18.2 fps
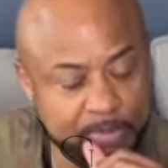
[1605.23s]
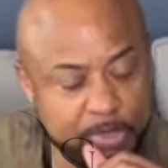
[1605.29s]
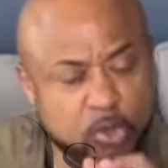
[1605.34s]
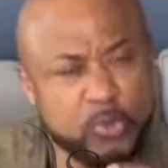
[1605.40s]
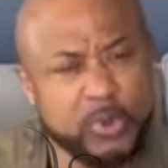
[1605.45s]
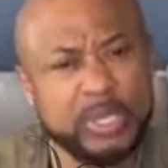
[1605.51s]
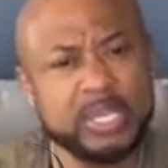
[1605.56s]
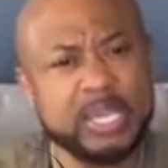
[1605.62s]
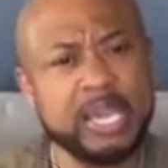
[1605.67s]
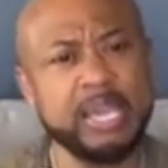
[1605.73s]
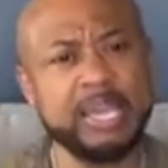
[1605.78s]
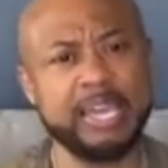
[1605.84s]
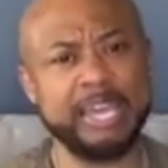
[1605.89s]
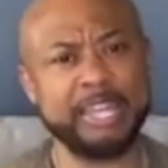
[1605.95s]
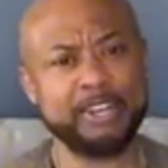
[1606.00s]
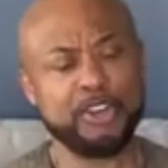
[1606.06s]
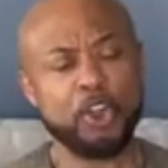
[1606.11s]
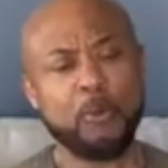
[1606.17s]
You really
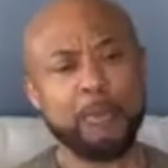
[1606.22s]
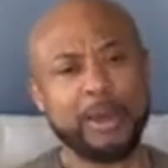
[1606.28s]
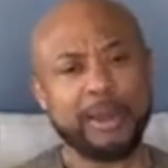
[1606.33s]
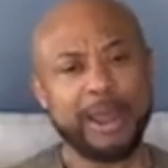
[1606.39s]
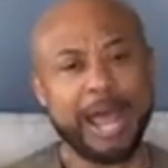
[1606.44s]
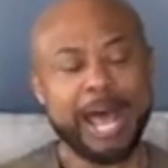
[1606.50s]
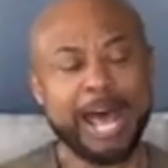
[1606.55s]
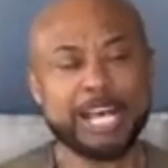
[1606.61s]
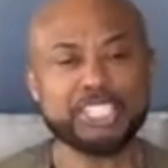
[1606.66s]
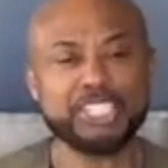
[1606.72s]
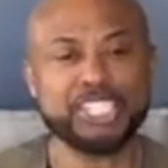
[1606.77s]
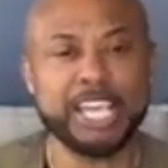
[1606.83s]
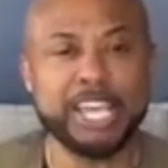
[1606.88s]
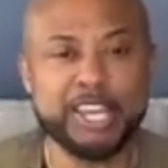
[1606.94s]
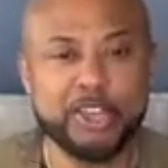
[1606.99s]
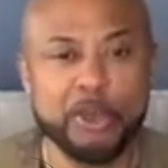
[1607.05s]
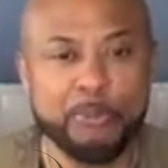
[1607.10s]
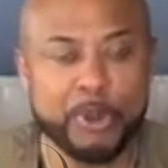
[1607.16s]
can. No matter how
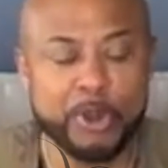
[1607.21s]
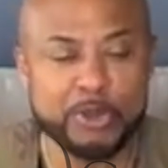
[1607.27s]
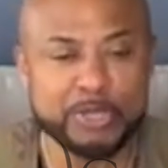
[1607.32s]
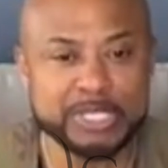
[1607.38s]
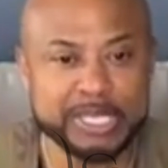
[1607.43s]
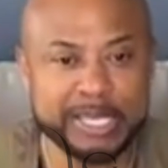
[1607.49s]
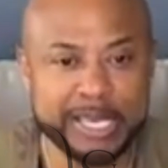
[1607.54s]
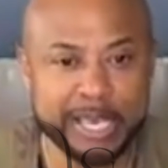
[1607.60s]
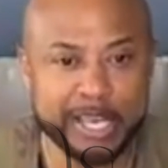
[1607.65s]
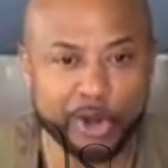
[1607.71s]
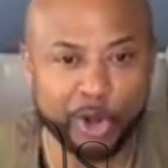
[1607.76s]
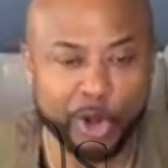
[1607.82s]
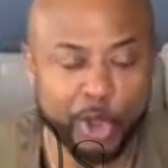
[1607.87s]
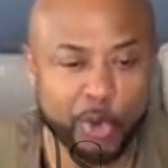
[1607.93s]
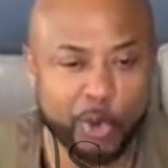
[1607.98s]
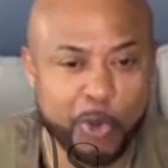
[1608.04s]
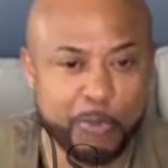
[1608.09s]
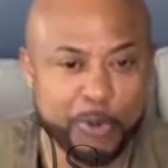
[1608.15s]
shady a person get or
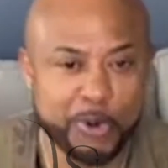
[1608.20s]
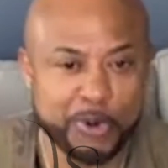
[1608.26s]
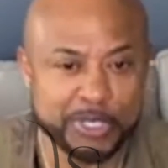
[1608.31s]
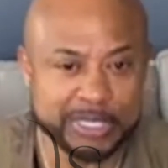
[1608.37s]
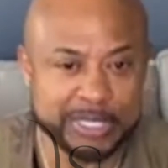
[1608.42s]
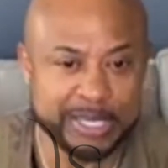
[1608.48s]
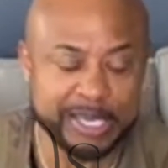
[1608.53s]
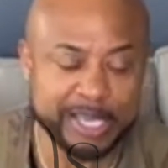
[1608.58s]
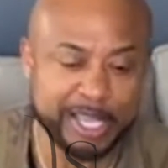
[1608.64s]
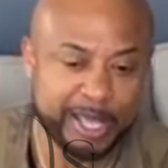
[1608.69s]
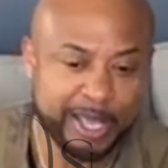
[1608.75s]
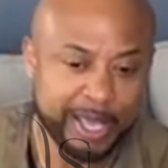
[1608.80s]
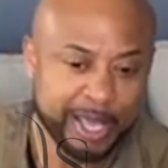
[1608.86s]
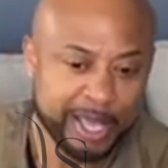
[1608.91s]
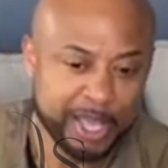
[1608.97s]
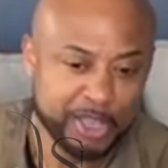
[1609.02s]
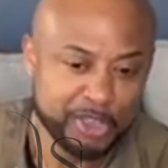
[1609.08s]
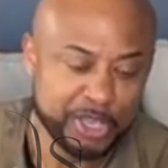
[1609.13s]
low a person get,
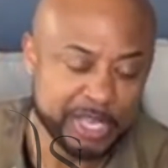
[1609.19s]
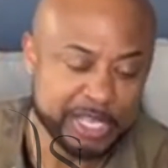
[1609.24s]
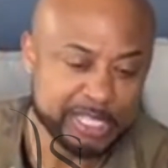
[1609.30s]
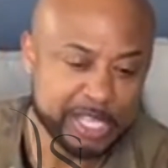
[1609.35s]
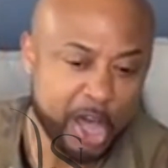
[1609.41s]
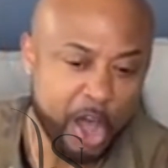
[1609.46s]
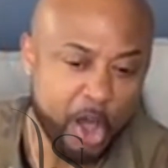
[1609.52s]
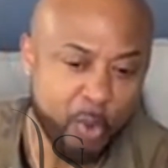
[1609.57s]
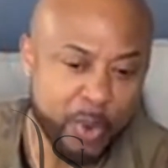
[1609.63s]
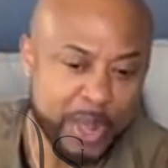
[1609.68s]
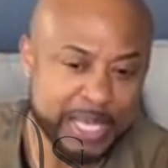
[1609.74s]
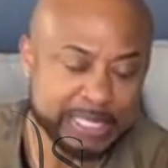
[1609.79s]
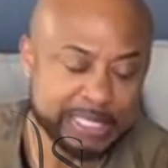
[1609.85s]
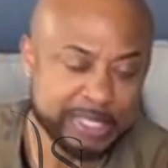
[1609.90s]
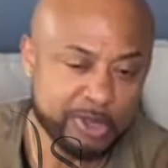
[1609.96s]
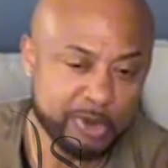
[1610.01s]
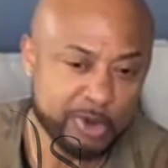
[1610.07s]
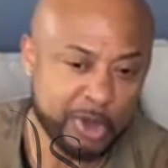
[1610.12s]
it's
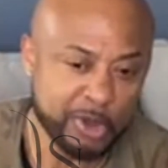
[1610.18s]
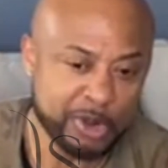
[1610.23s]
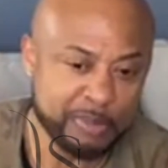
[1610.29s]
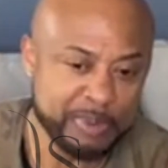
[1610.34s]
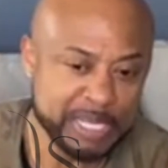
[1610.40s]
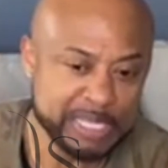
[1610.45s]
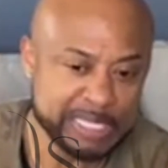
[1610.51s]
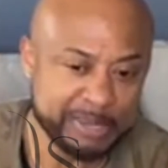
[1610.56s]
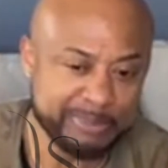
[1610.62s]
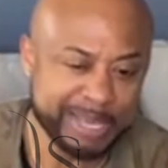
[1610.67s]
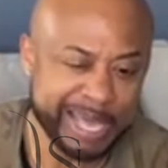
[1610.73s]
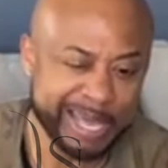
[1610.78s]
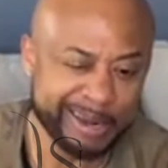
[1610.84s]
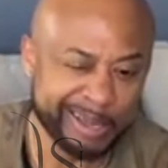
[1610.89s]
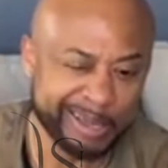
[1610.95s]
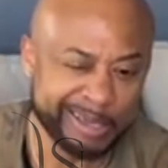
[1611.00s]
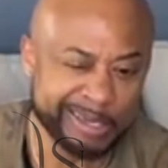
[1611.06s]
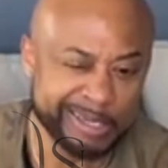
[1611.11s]
always still going to be some
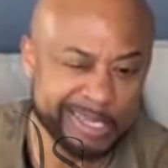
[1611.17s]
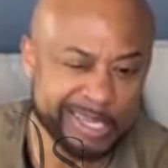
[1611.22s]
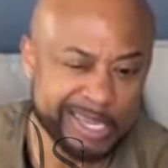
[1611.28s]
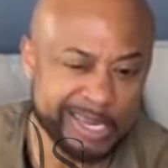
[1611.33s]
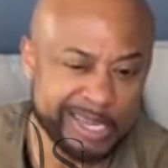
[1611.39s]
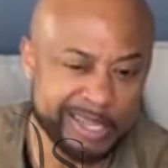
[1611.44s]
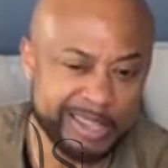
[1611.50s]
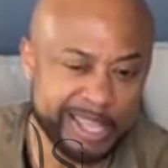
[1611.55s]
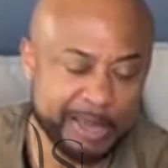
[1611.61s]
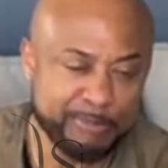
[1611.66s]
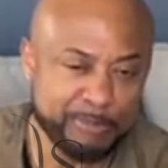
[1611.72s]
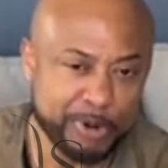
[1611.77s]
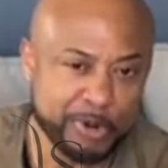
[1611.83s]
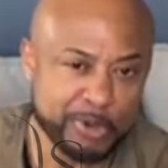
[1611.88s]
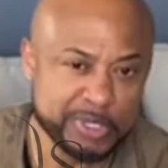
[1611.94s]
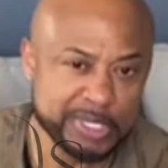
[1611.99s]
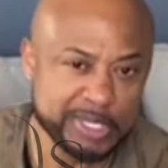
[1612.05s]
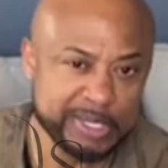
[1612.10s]
kind of good in that
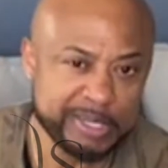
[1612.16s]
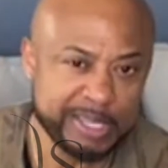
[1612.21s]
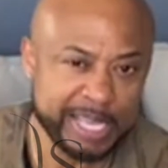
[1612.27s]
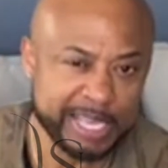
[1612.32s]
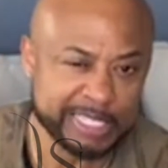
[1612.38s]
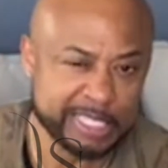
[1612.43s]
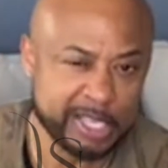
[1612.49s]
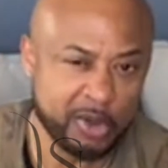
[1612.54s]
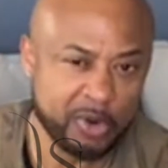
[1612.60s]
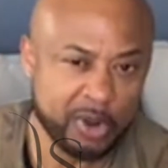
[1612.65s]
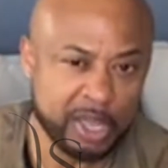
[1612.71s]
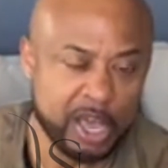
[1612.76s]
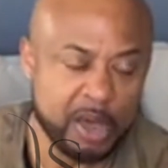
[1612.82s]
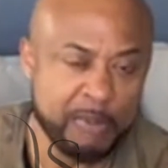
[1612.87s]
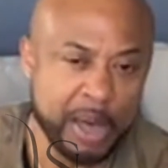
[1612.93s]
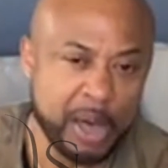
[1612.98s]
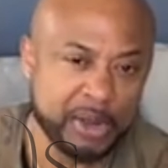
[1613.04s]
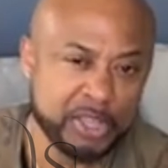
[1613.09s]
person that's going to
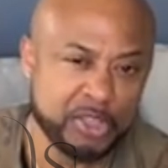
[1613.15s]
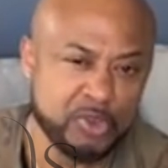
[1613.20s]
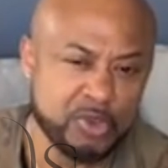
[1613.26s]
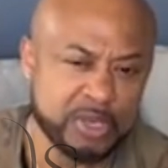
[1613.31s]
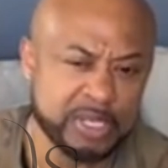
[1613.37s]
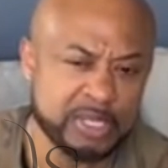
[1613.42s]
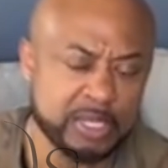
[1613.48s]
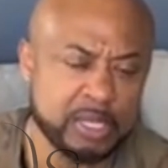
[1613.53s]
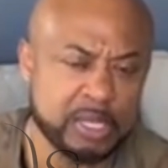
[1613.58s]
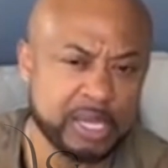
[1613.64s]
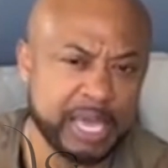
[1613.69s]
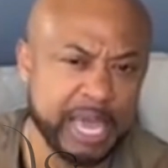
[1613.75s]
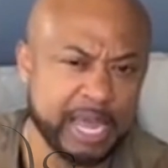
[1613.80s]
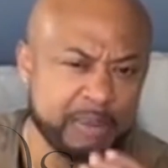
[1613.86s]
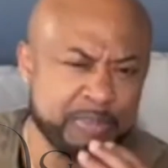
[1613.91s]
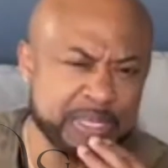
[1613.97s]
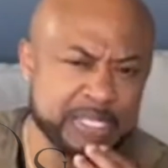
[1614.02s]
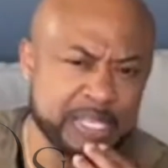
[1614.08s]
come out. And you can look
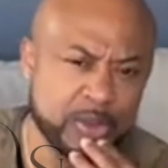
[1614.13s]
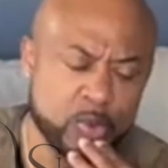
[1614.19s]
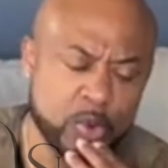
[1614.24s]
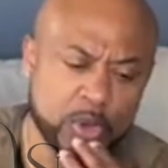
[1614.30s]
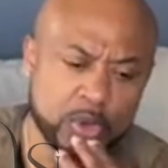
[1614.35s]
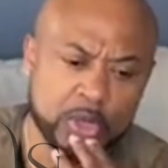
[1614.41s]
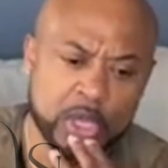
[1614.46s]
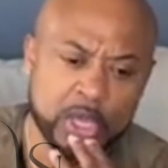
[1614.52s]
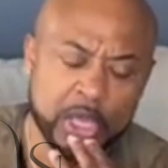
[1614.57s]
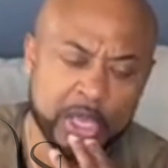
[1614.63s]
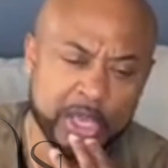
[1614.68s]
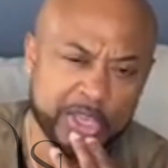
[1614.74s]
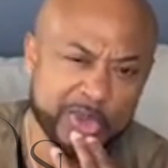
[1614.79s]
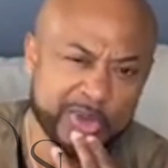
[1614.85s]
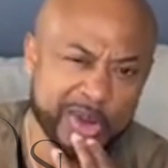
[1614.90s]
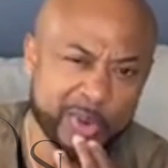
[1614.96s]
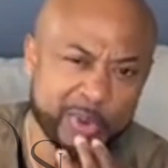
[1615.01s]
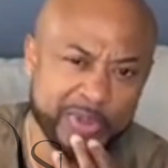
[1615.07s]
at them and say, well,
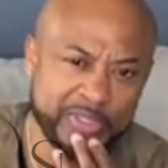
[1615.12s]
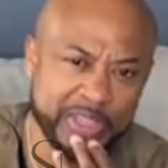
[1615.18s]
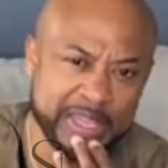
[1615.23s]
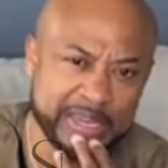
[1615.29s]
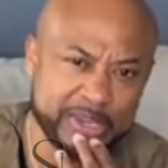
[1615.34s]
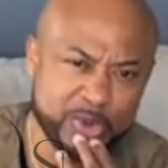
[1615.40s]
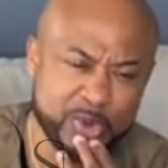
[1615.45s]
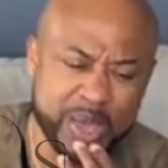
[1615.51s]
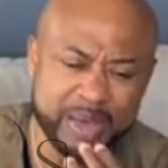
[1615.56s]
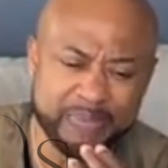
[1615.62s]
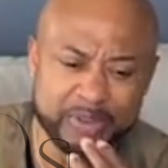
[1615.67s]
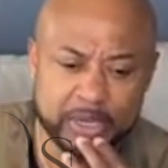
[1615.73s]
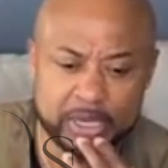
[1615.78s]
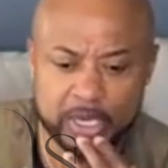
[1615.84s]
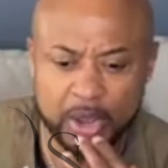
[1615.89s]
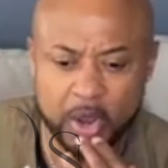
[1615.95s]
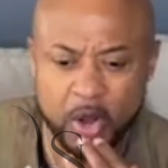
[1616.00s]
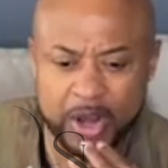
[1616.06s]
you know what? They do have a
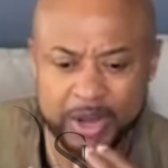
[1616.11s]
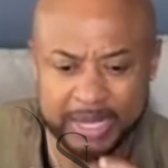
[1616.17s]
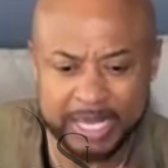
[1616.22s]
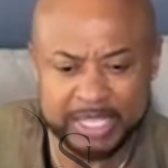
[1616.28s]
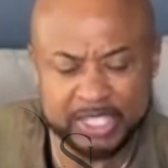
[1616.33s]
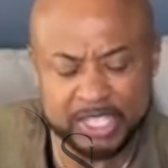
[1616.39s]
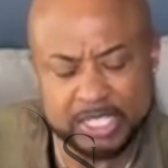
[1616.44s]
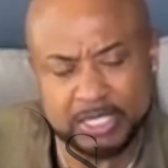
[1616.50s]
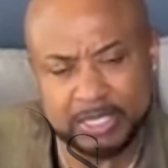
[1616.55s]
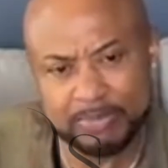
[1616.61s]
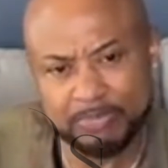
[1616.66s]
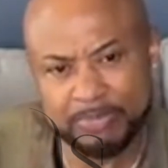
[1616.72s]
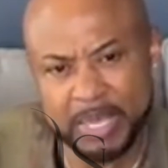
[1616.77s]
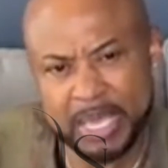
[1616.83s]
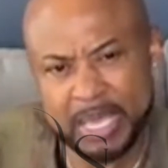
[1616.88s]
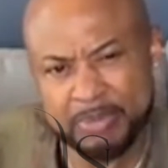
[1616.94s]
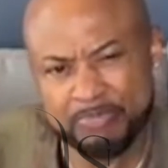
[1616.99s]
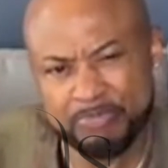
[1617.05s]
good heart. They just
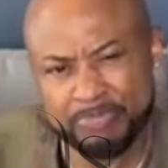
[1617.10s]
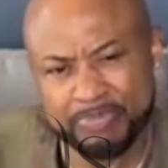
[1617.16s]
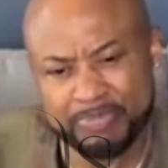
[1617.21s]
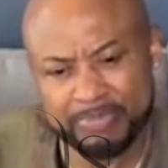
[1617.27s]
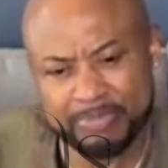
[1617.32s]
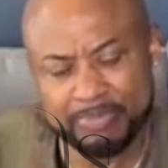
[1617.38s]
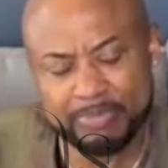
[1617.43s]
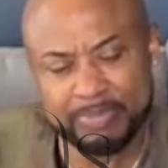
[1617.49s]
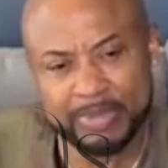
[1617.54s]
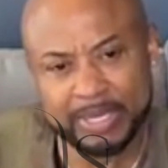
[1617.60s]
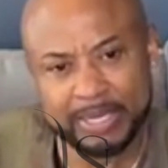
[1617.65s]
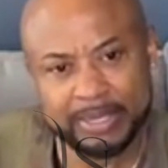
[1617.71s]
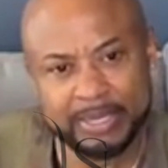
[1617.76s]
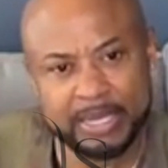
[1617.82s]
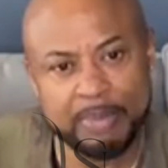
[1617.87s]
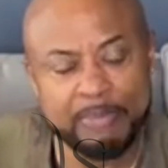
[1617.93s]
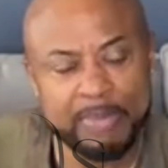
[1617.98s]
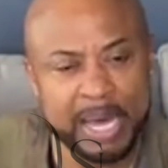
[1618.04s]
being
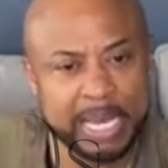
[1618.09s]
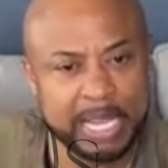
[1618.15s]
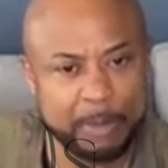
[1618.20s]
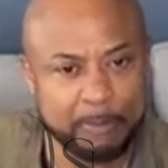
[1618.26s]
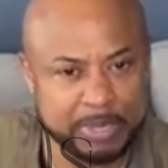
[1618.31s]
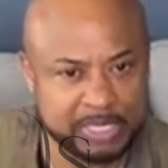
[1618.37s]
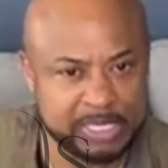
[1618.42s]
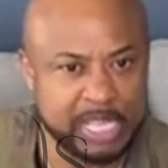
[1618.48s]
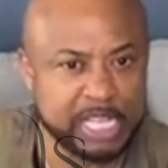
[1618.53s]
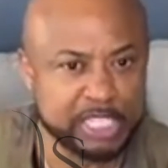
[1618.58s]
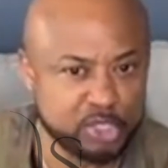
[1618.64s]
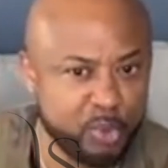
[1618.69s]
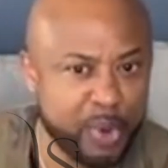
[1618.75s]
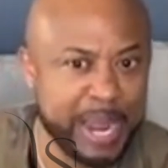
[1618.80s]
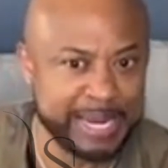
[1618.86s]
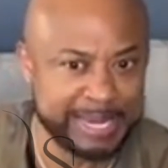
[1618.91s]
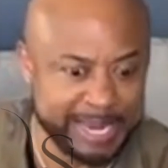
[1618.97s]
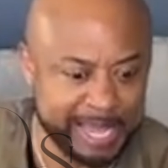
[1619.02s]
demonic possessed
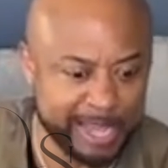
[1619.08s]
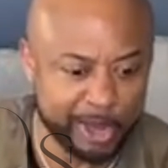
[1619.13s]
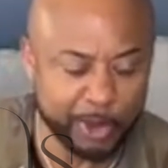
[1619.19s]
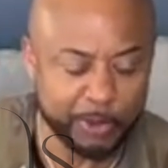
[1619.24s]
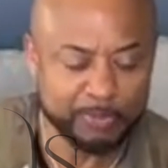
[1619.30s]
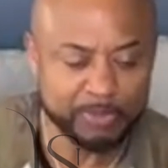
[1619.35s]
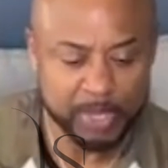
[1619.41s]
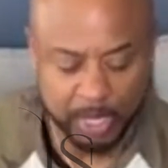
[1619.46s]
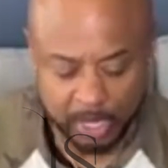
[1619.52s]
right now.